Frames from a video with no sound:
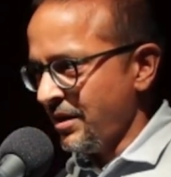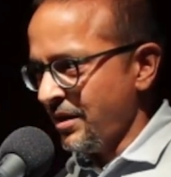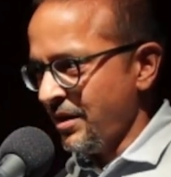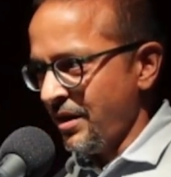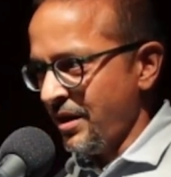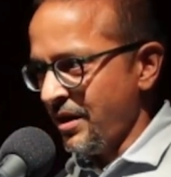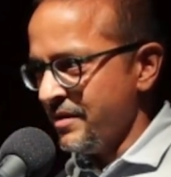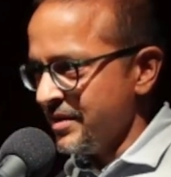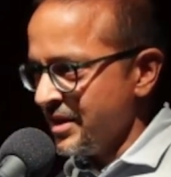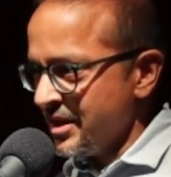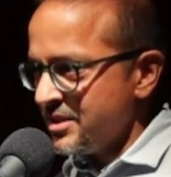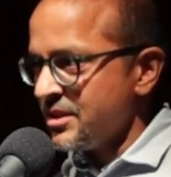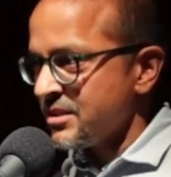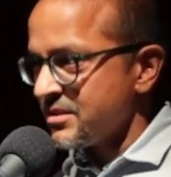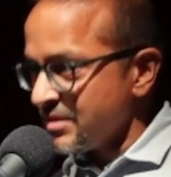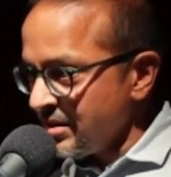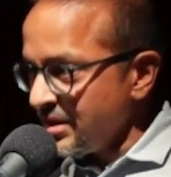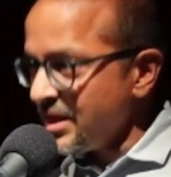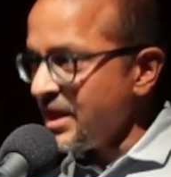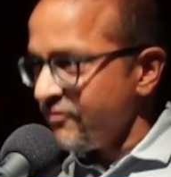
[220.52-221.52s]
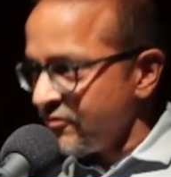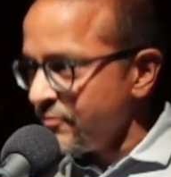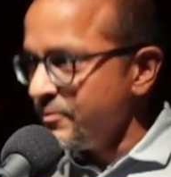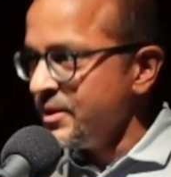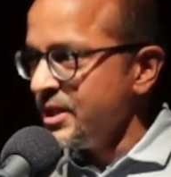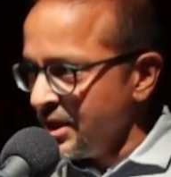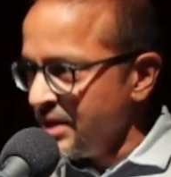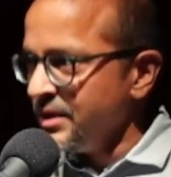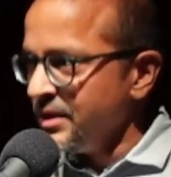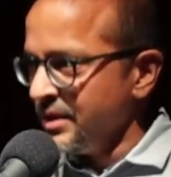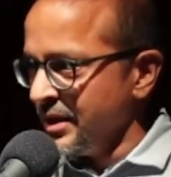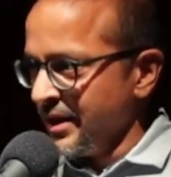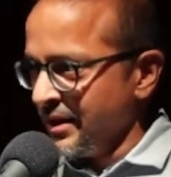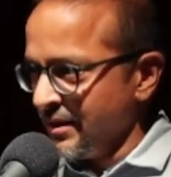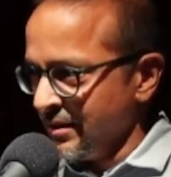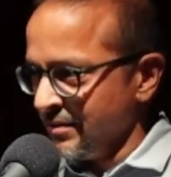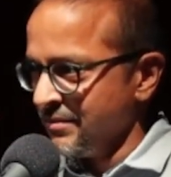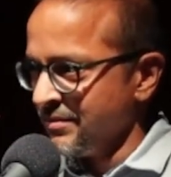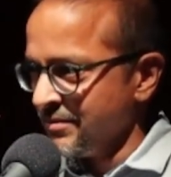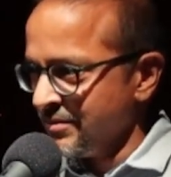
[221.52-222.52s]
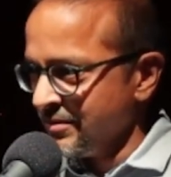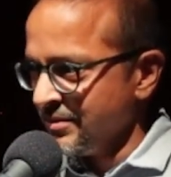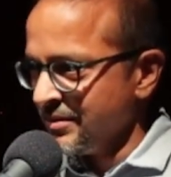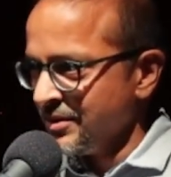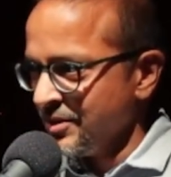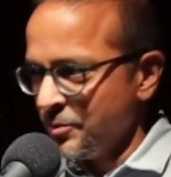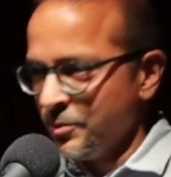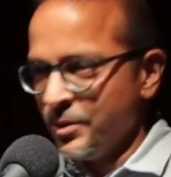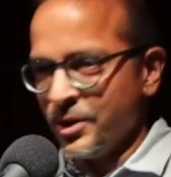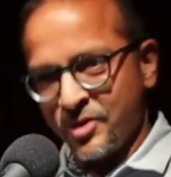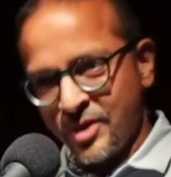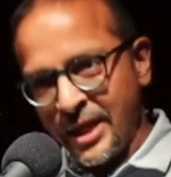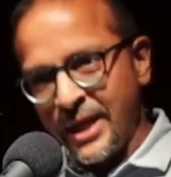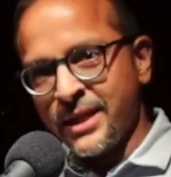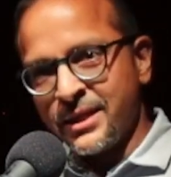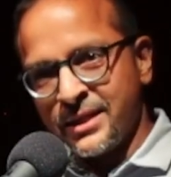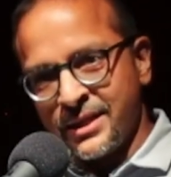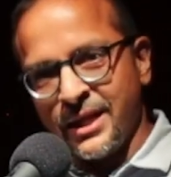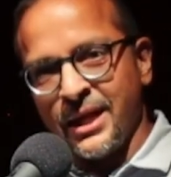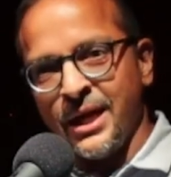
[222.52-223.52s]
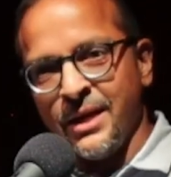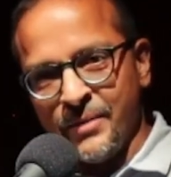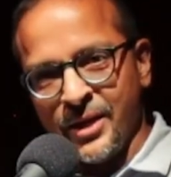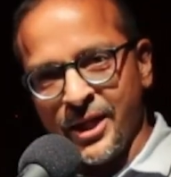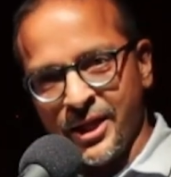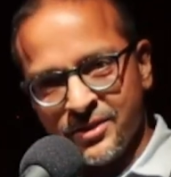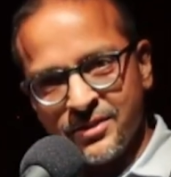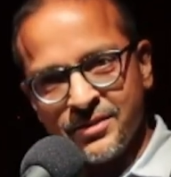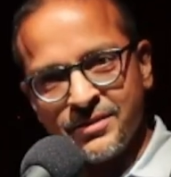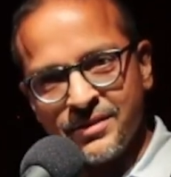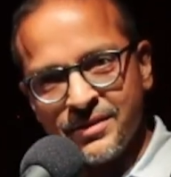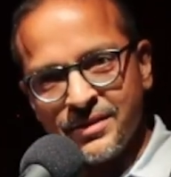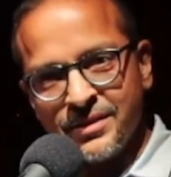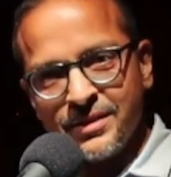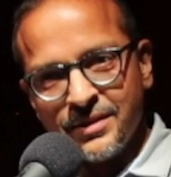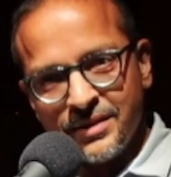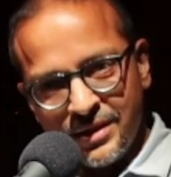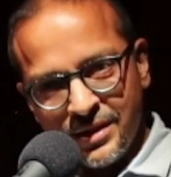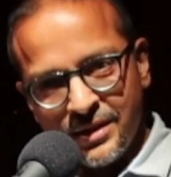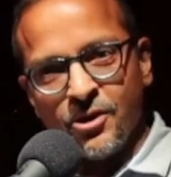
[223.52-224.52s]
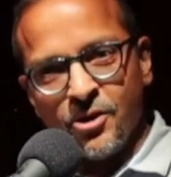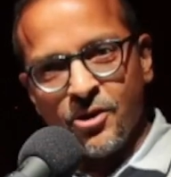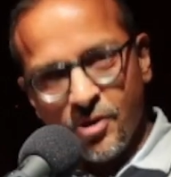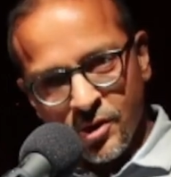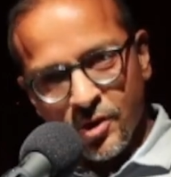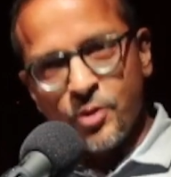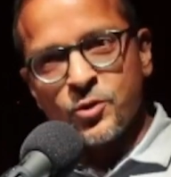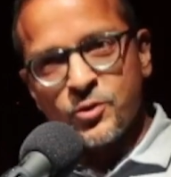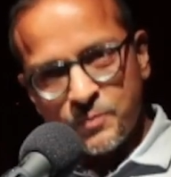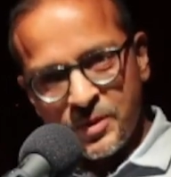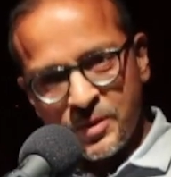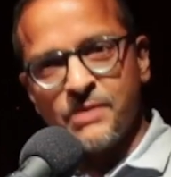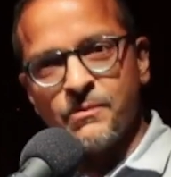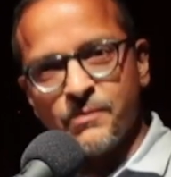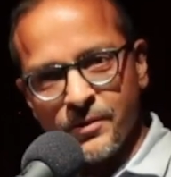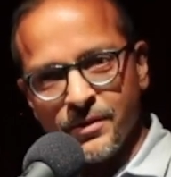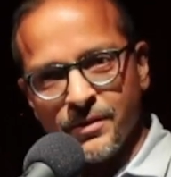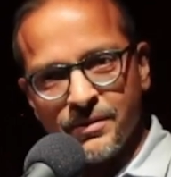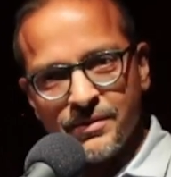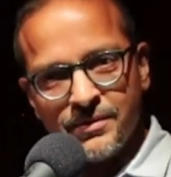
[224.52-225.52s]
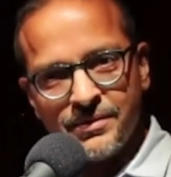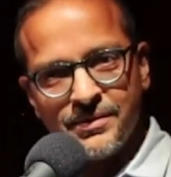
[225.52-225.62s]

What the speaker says: And they just left me in there with that comment and all those people.